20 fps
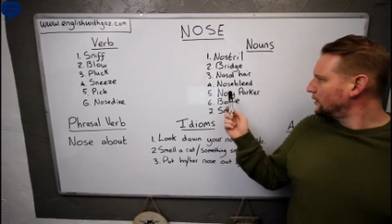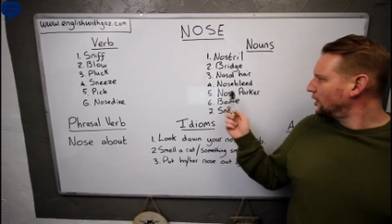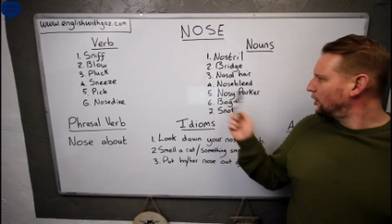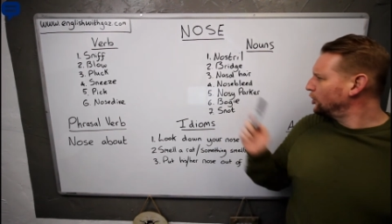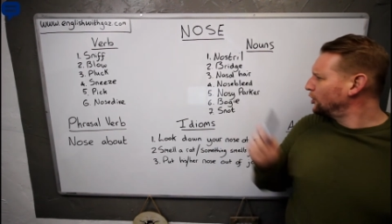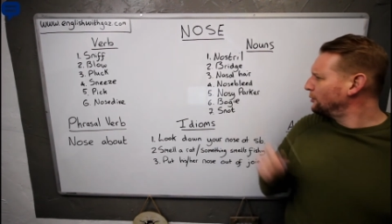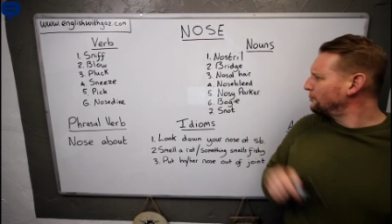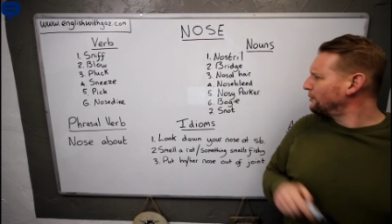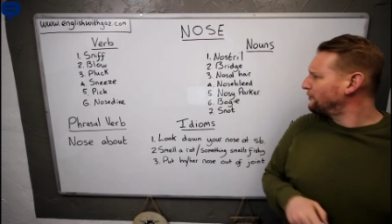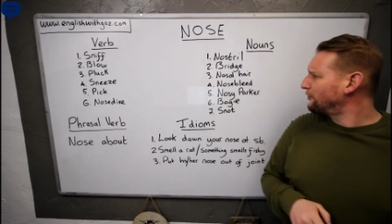
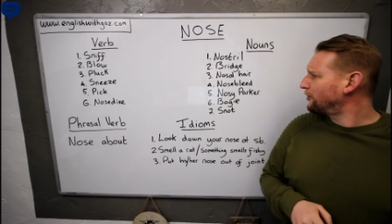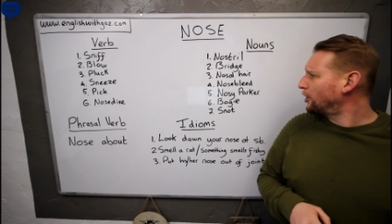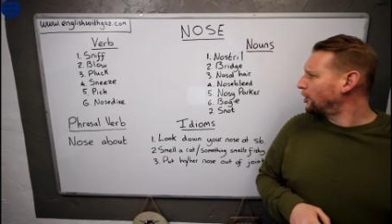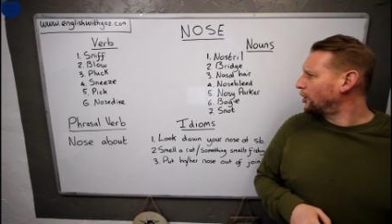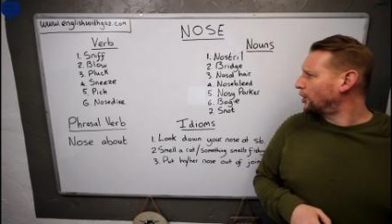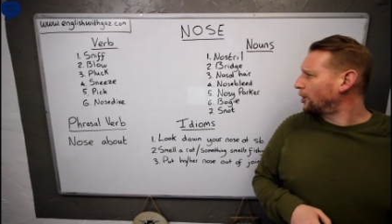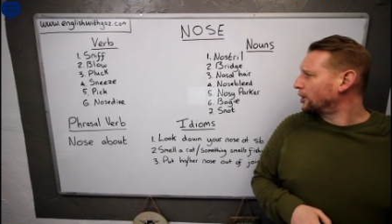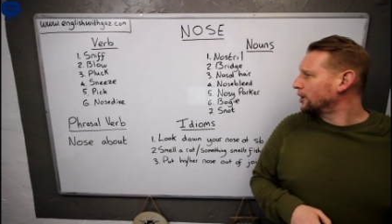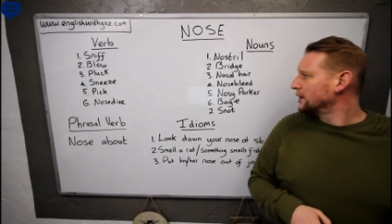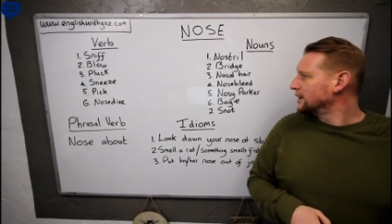Number
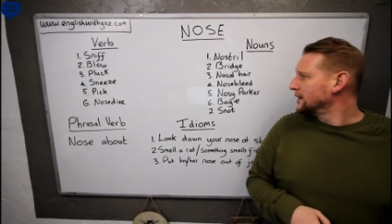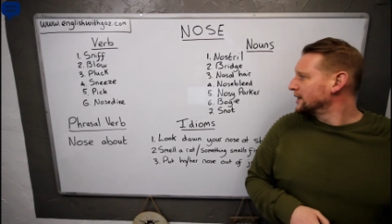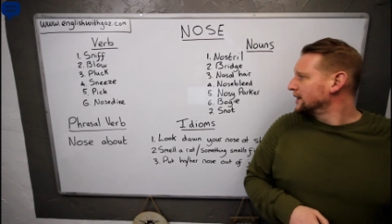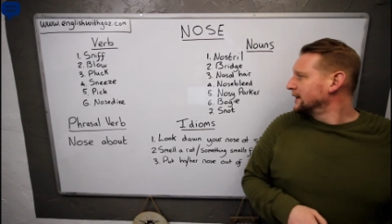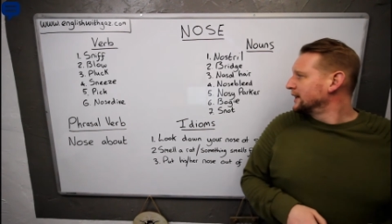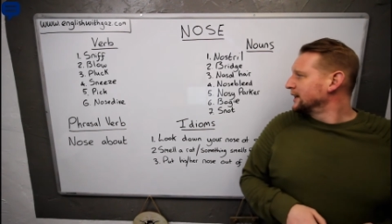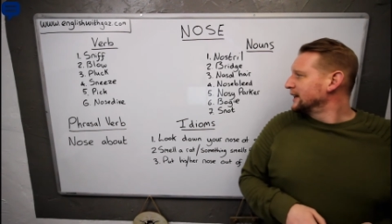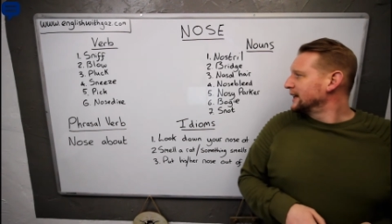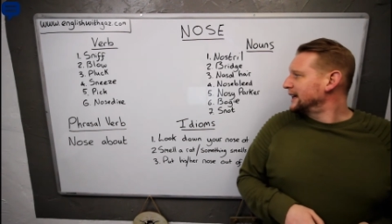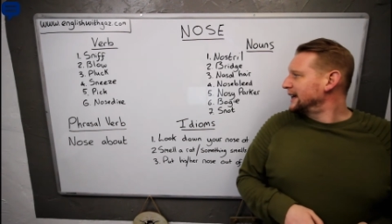four
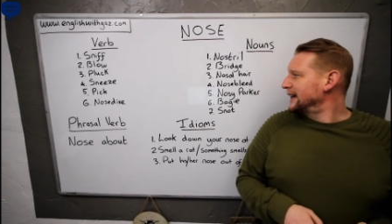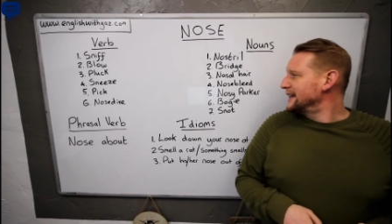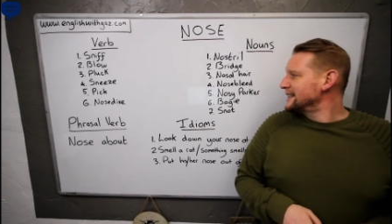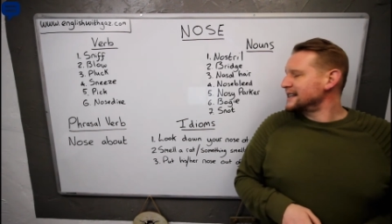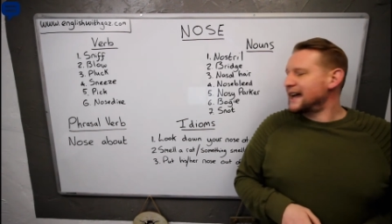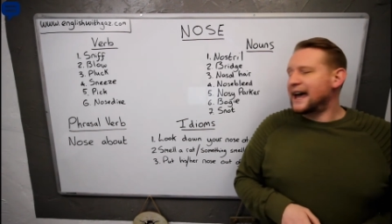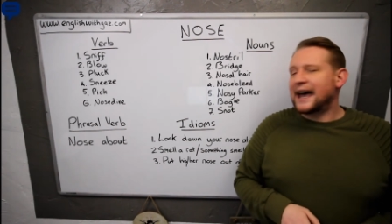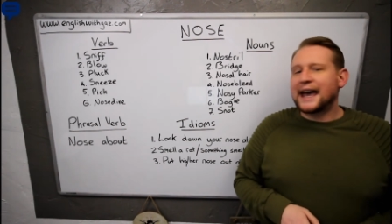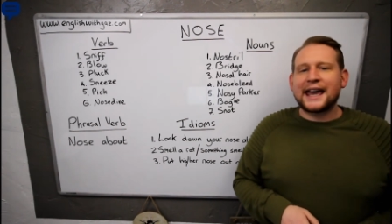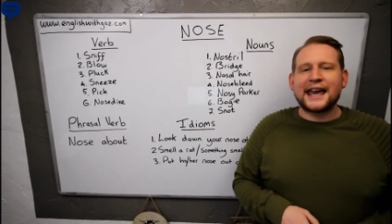is
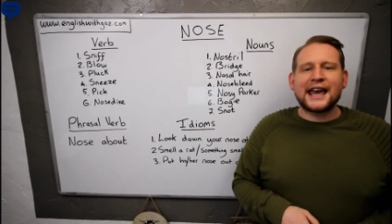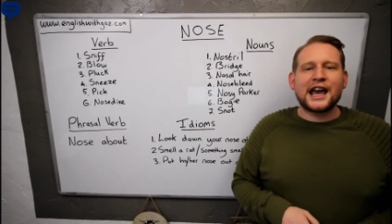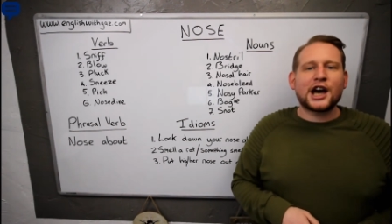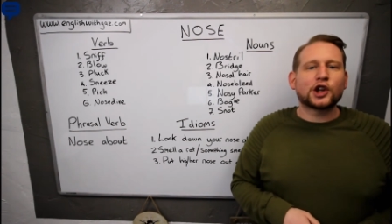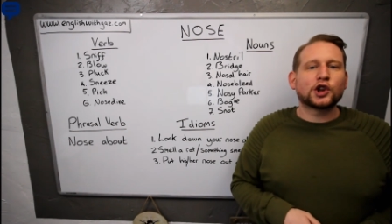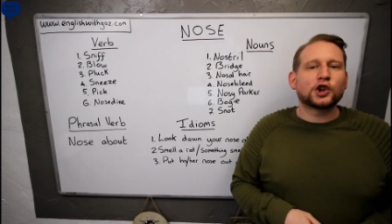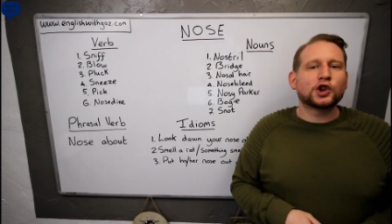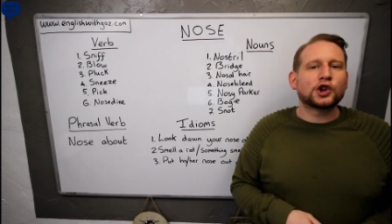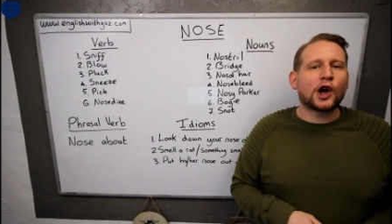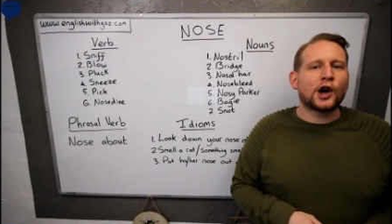a
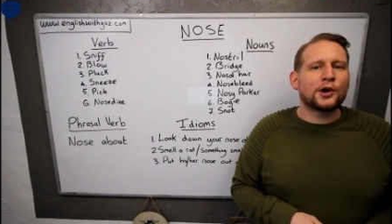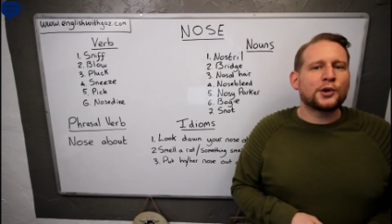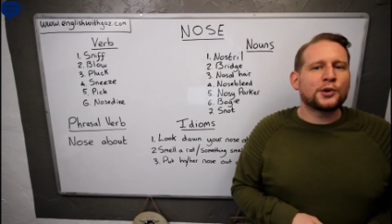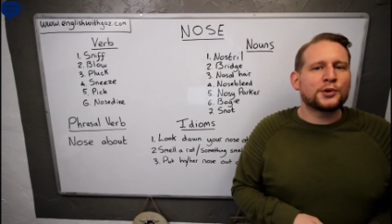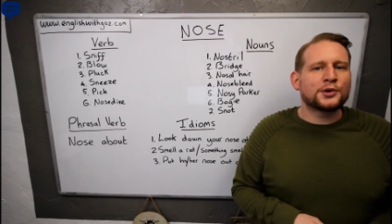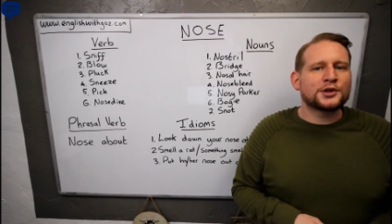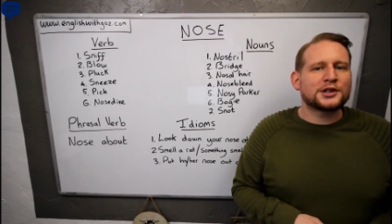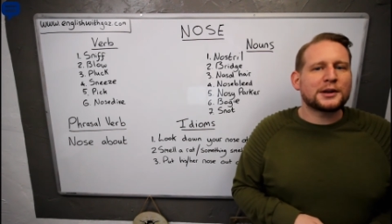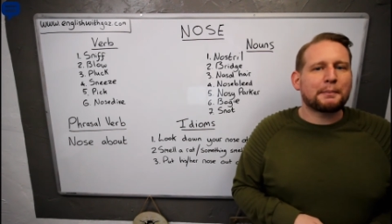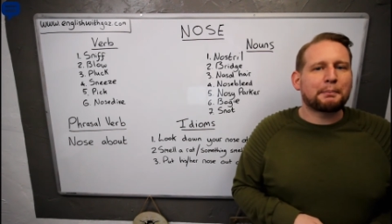
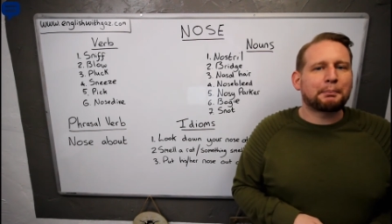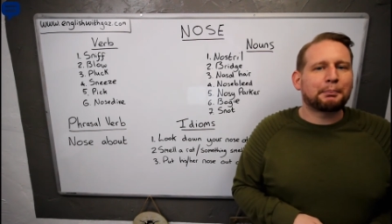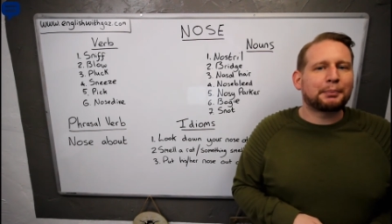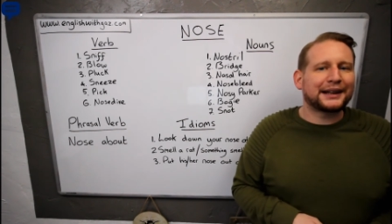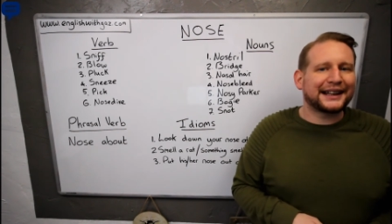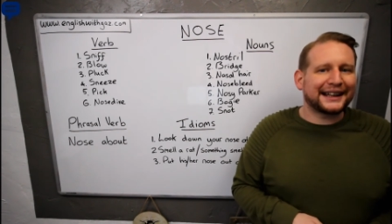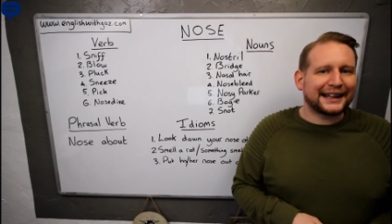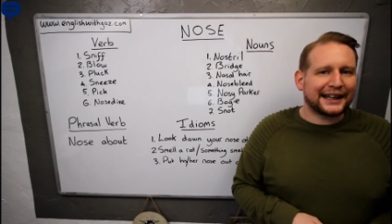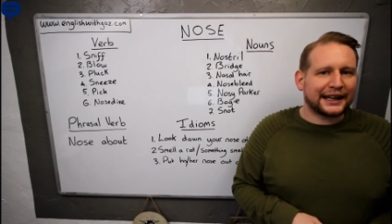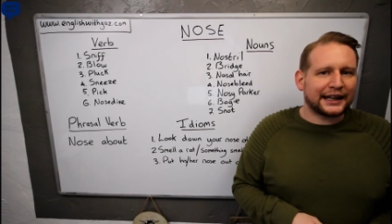nose
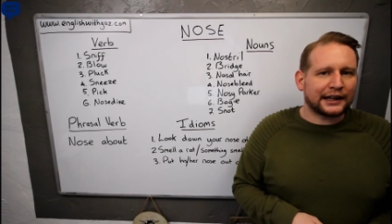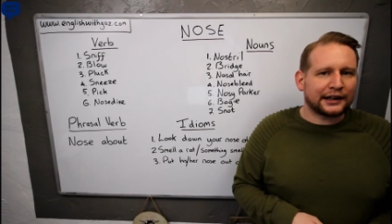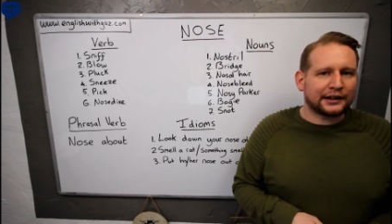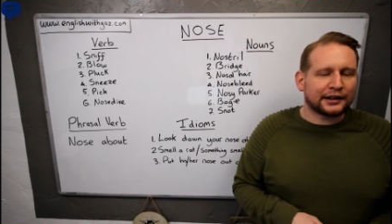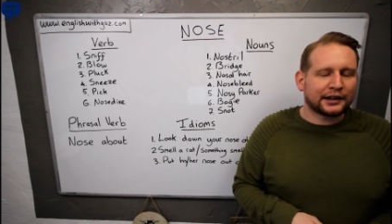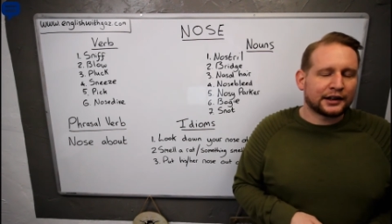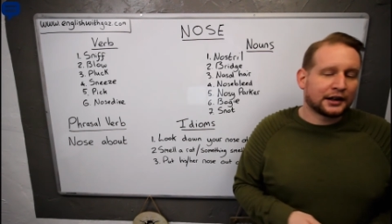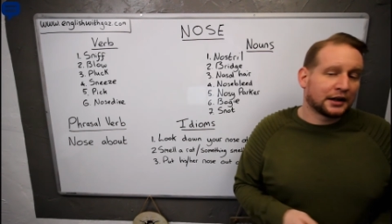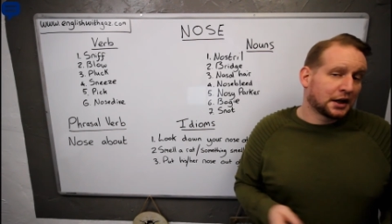bleed.